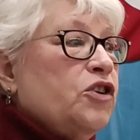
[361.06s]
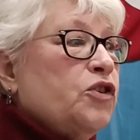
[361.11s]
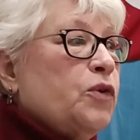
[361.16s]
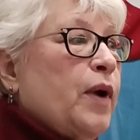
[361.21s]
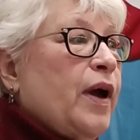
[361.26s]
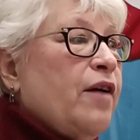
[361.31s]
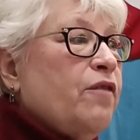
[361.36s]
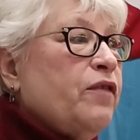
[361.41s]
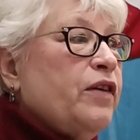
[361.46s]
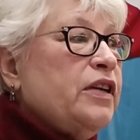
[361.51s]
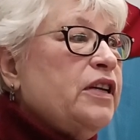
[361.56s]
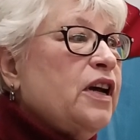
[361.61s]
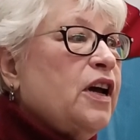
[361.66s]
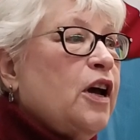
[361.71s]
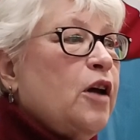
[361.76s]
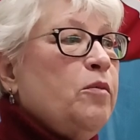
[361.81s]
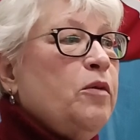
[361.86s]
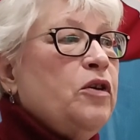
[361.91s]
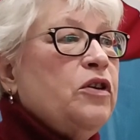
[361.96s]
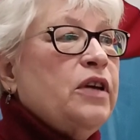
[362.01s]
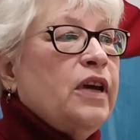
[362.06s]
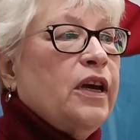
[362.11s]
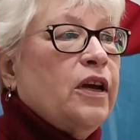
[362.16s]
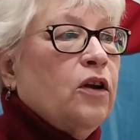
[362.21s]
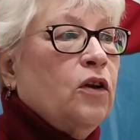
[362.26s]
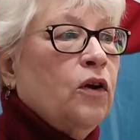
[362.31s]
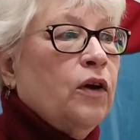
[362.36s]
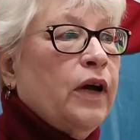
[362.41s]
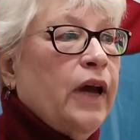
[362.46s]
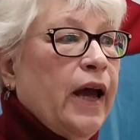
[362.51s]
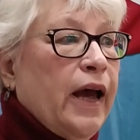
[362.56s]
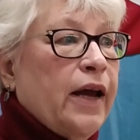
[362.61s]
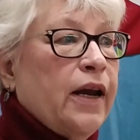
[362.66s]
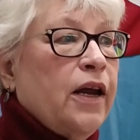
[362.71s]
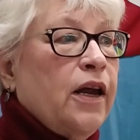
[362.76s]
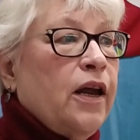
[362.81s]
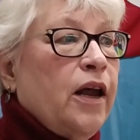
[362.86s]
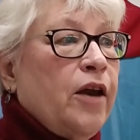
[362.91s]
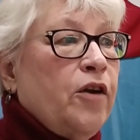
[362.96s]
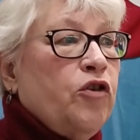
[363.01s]
So every time you take a look at
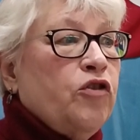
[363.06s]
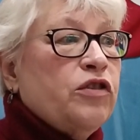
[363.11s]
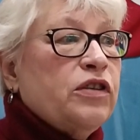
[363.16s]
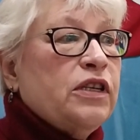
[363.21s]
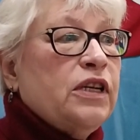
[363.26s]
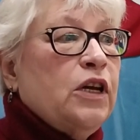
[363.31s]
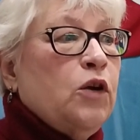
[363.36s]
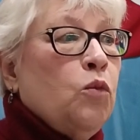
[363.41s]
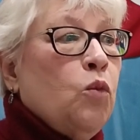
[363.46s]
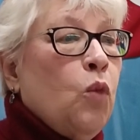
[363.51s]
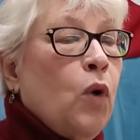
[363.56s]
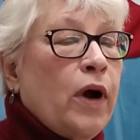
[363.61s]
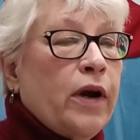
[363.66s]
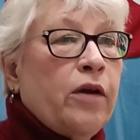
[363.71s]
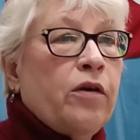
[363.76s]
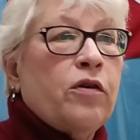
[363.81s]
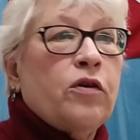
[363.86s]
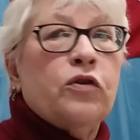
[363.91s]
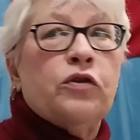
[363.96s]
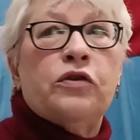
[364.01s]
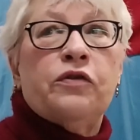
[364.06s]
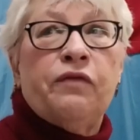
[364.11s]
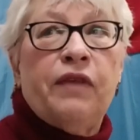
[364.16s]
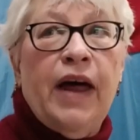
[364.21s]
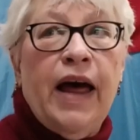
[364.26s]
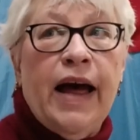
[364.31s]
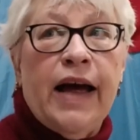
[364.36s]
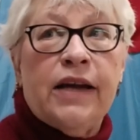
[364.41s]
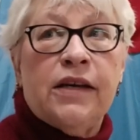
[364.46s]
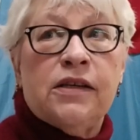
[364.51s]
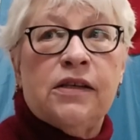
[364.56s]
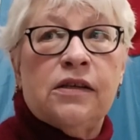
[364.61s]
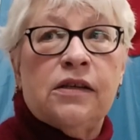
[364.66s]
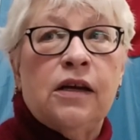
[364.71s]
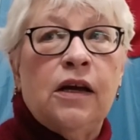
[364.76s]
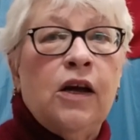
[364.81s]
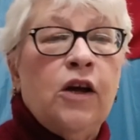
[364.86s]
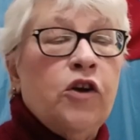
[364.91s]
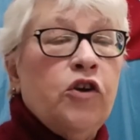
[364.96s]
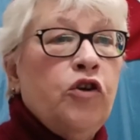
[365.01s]
it and you see one of those
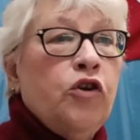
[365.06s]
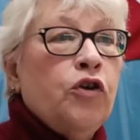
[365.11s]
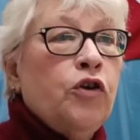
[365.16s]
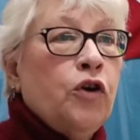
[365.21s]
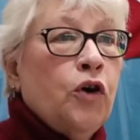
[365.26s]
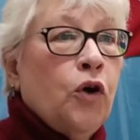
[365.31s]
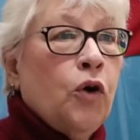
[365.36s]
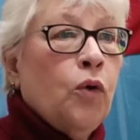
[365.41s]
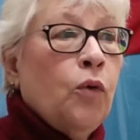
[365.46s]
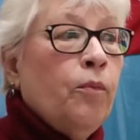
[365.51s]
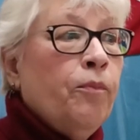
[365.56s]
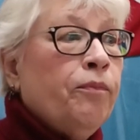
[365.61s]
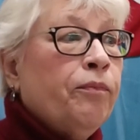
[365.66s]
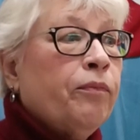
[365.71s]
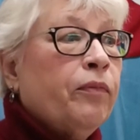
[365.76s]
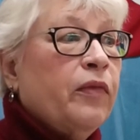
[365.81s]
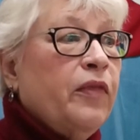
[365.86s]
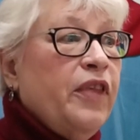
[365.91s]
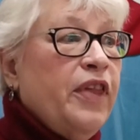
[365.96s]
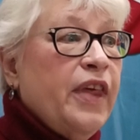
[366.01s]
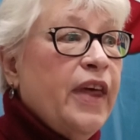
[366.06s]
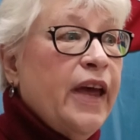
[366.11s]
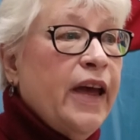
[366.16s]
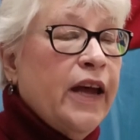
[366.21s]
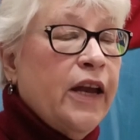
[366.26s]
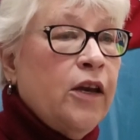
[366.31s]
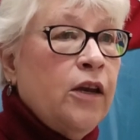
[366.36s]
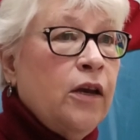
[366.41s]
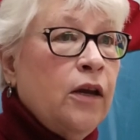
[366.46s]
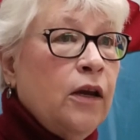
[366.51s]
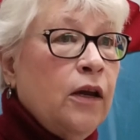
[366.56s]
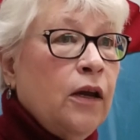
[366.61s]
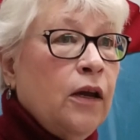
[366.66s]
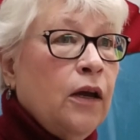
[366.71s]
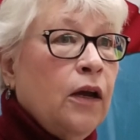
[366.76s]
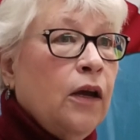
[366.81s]
flats, you know, then